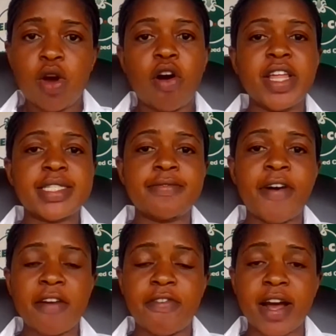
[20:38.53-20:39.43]
of the
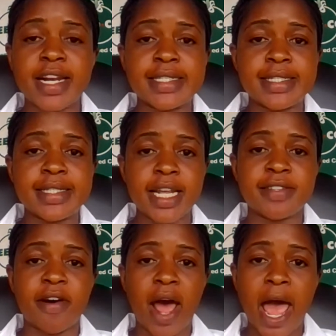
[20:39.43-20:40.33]
500 series
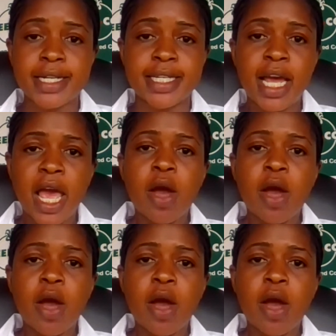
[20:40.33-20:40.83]
variety,